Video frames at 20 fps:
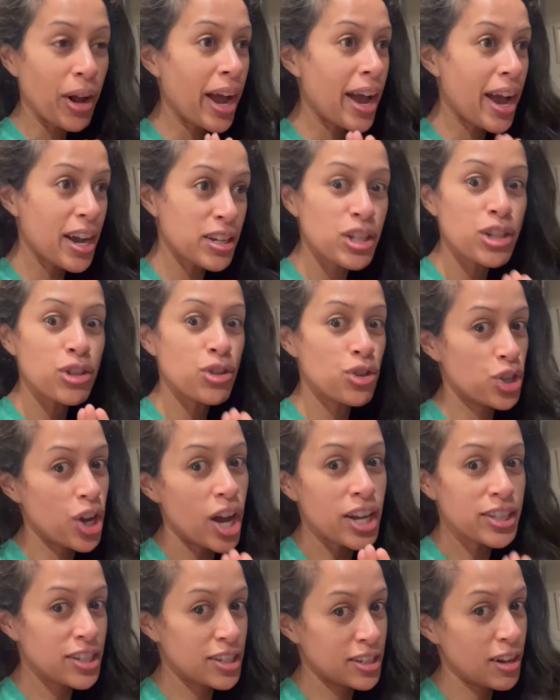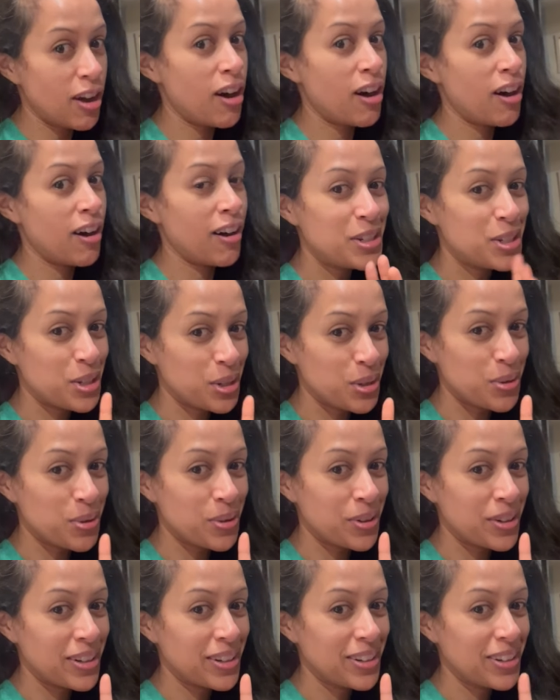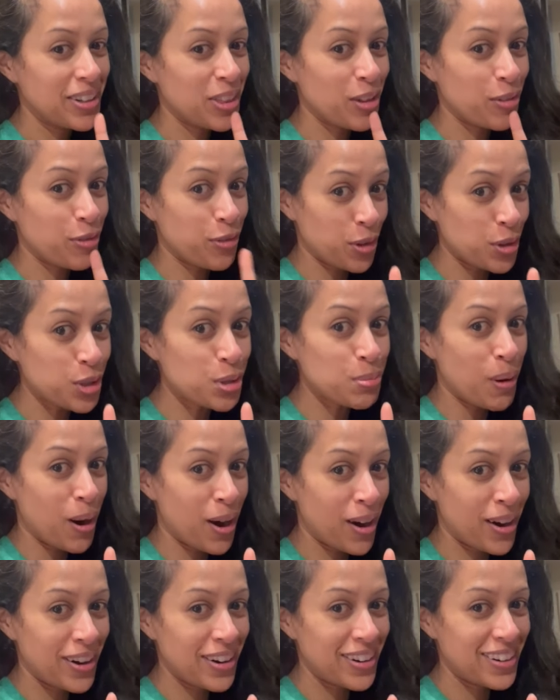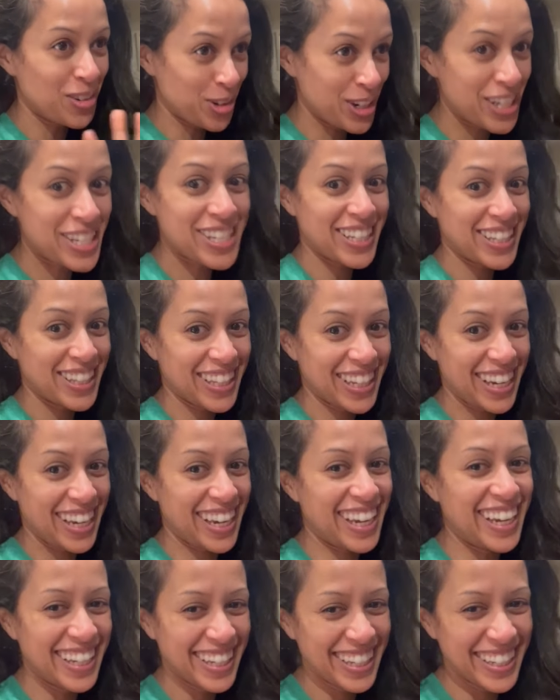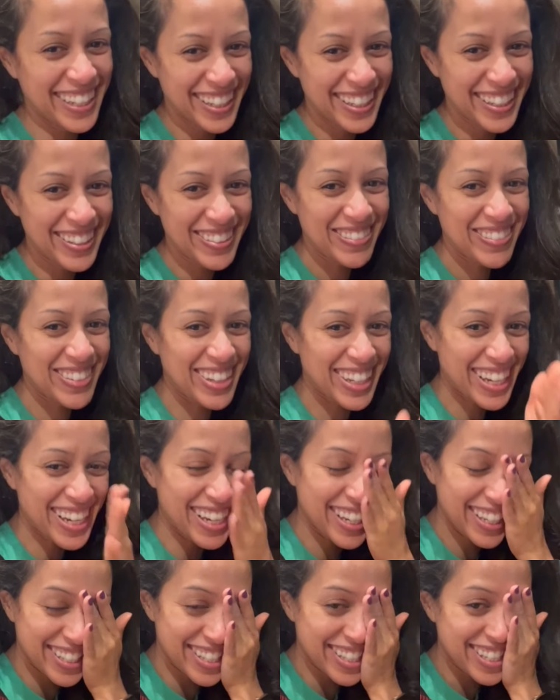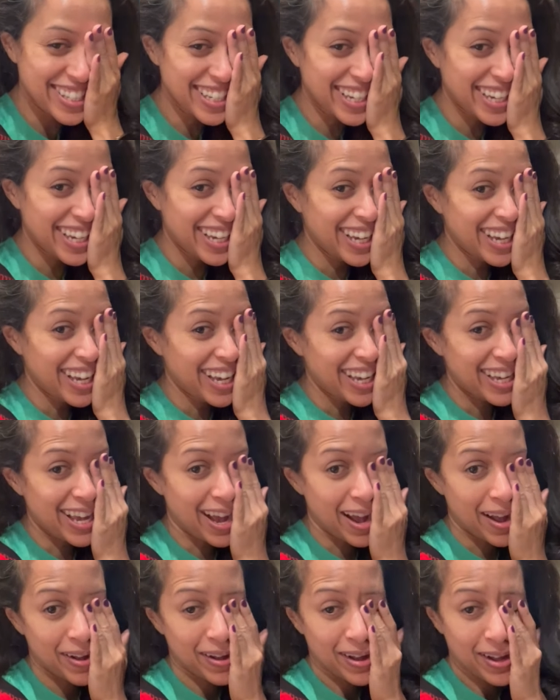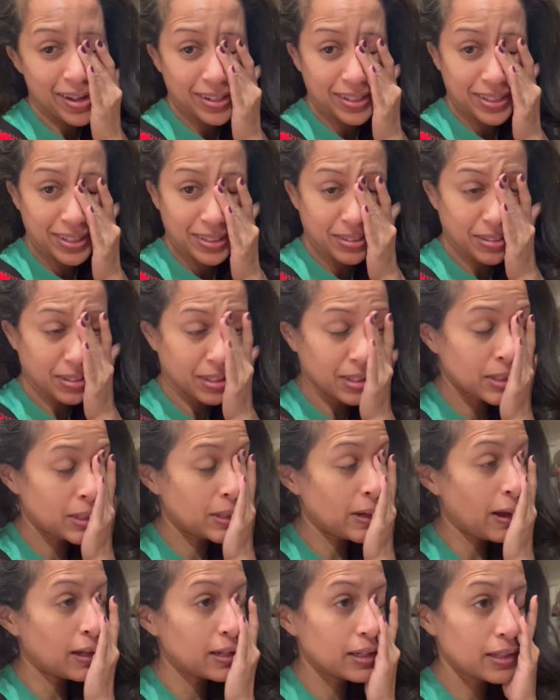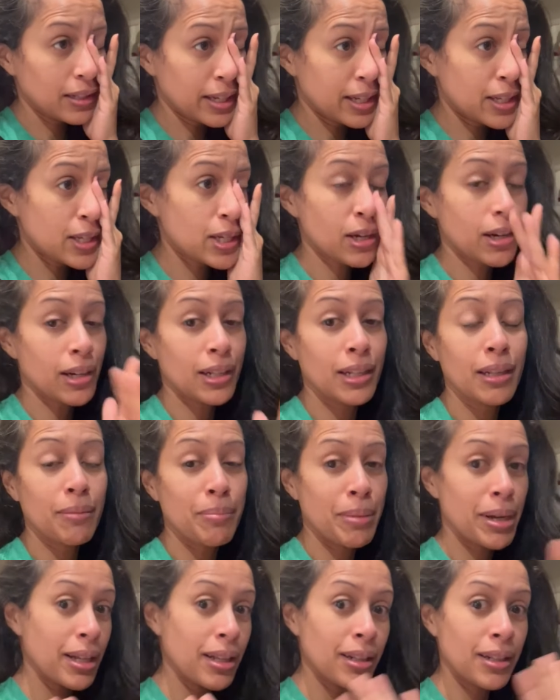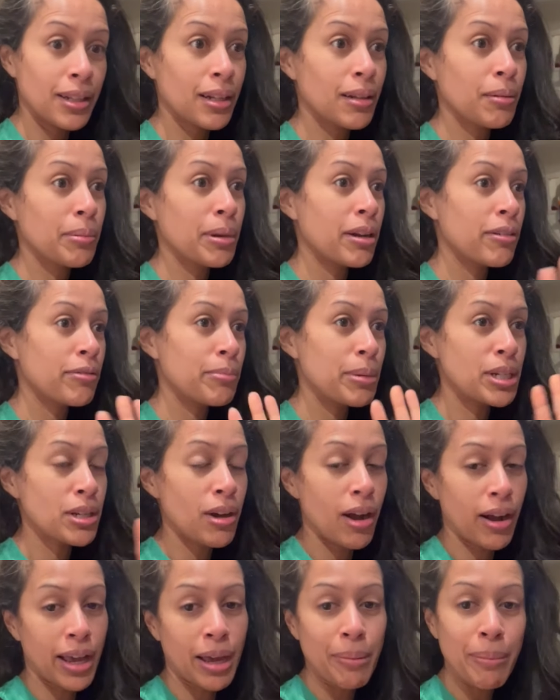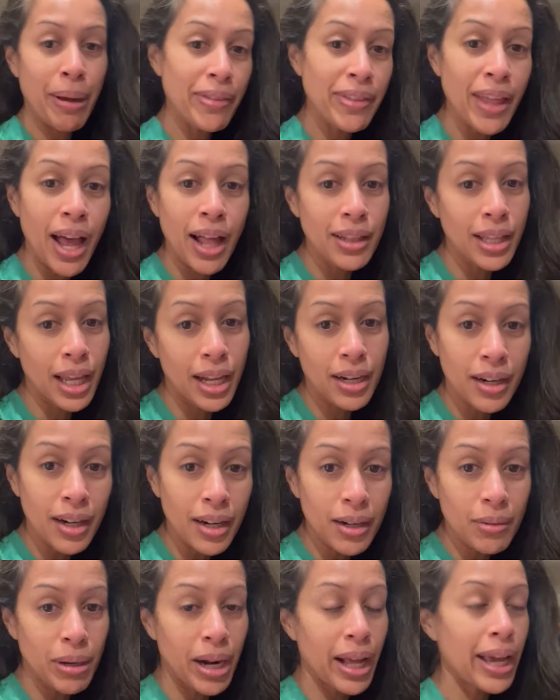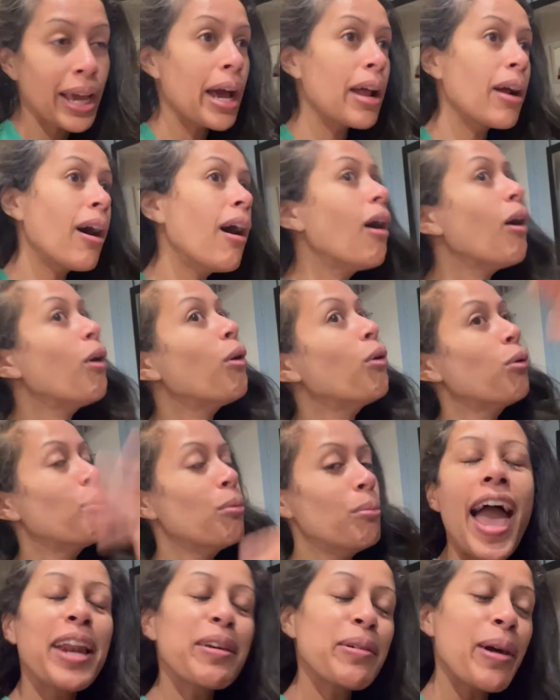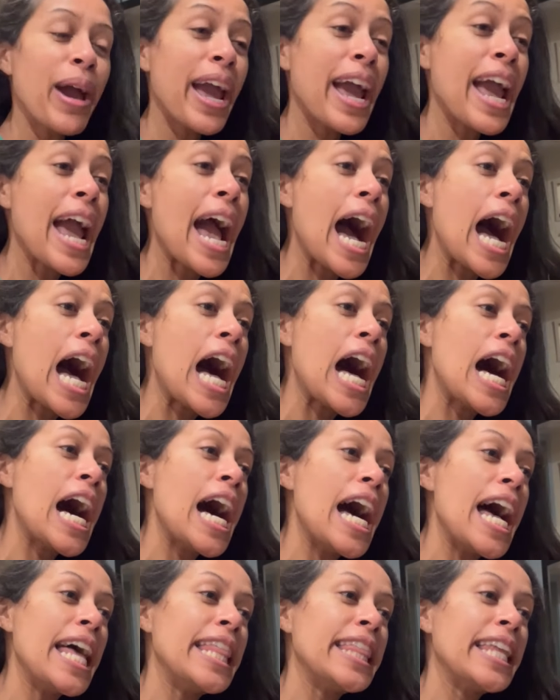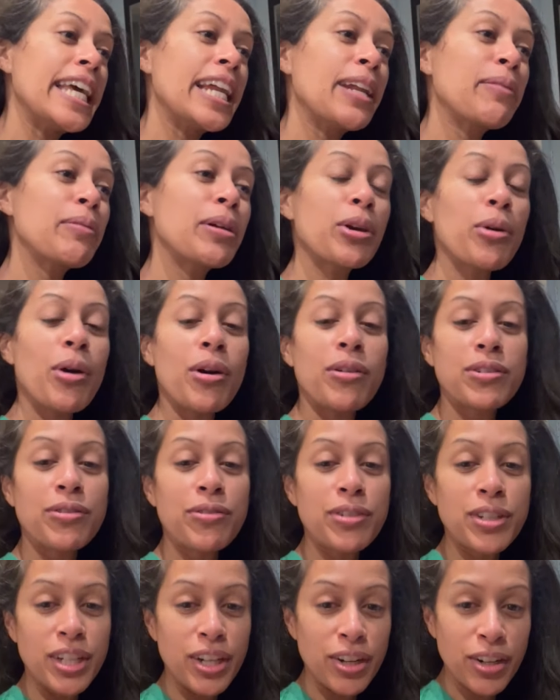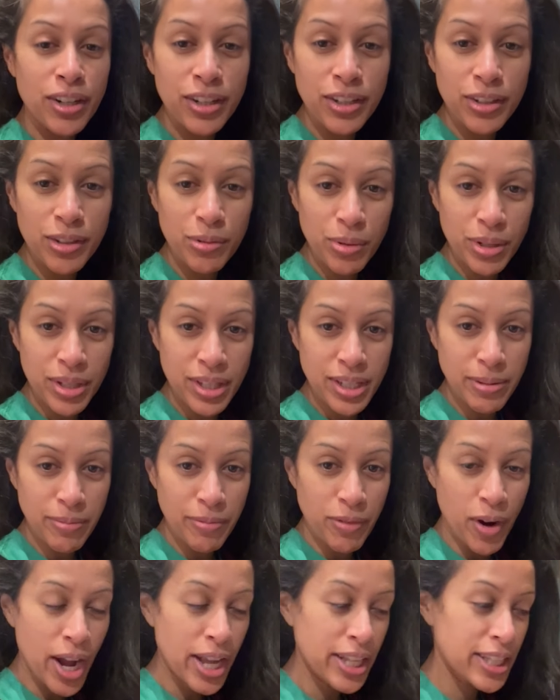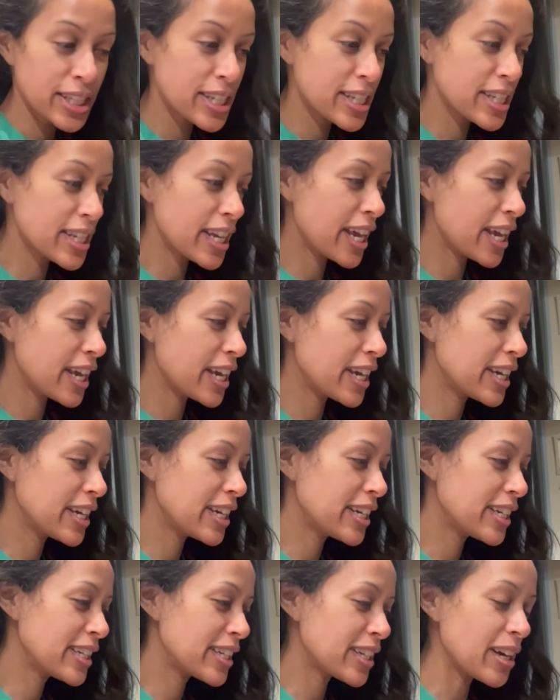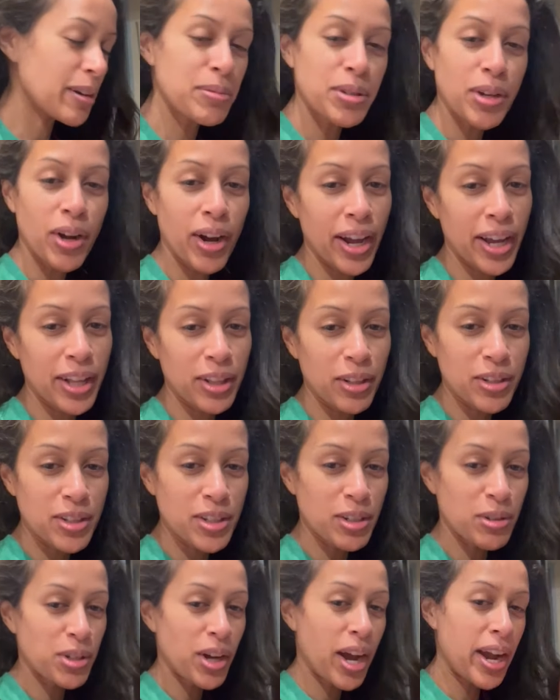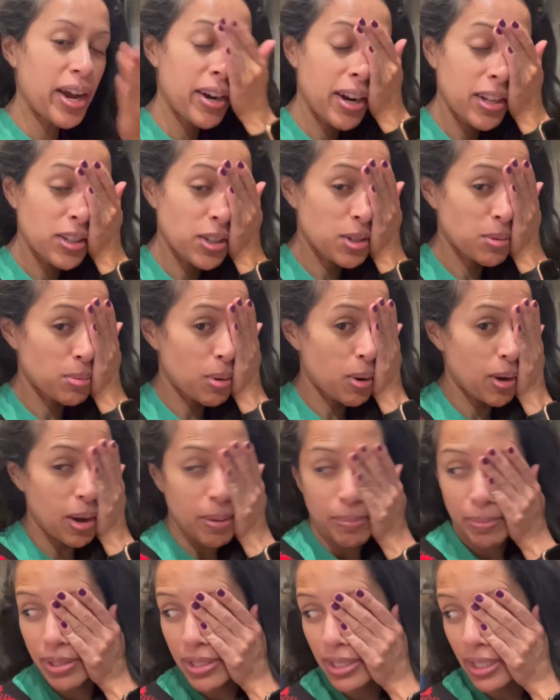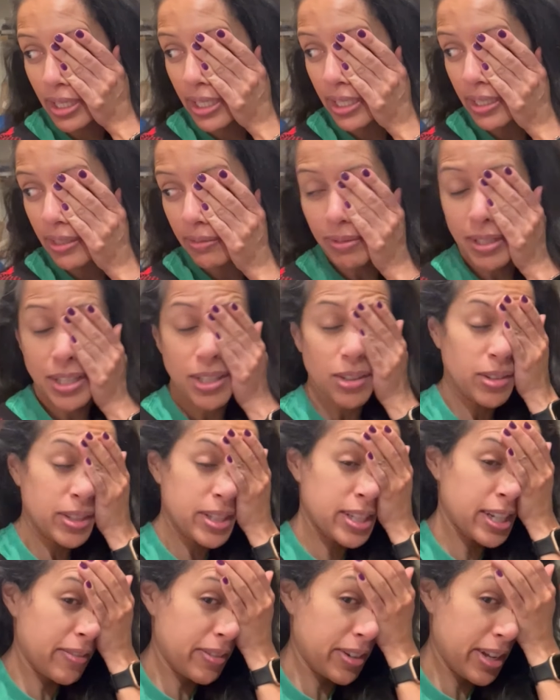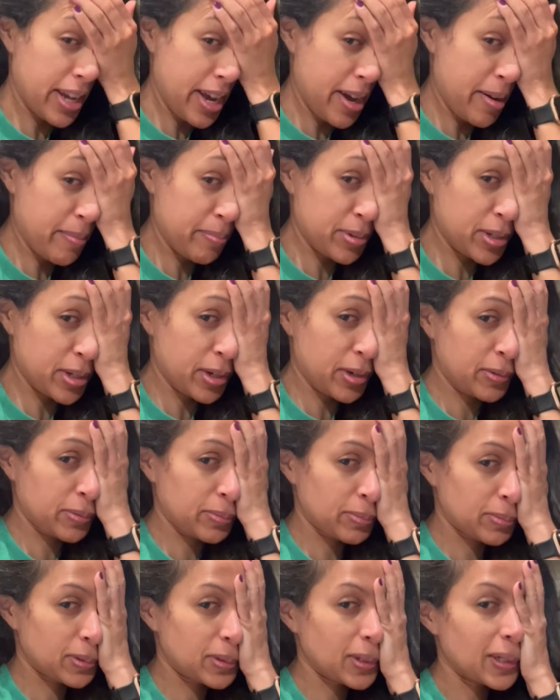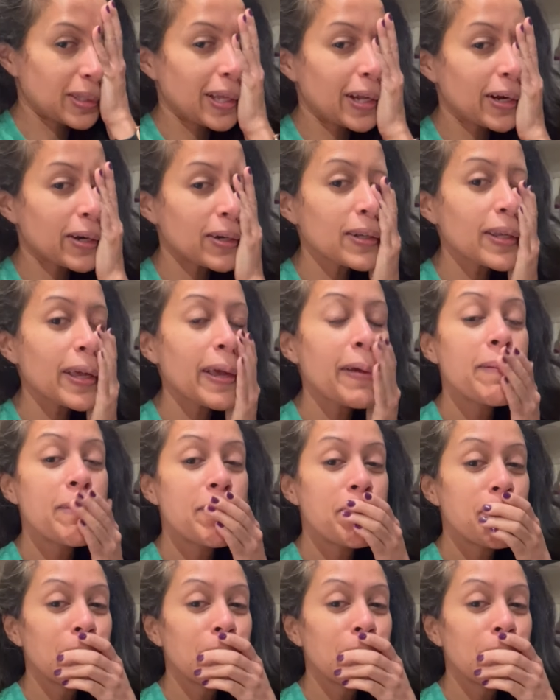I actually just saw Dune, the first part, recently because yeah, I'll insert a little bit of me talking about that later when I get home. Anyway, and then I'm gonna go out for dinner with some friends, and I'm sorry I look so tired. I just woke up. It's like, it's only 7 a.m., so it's not that early.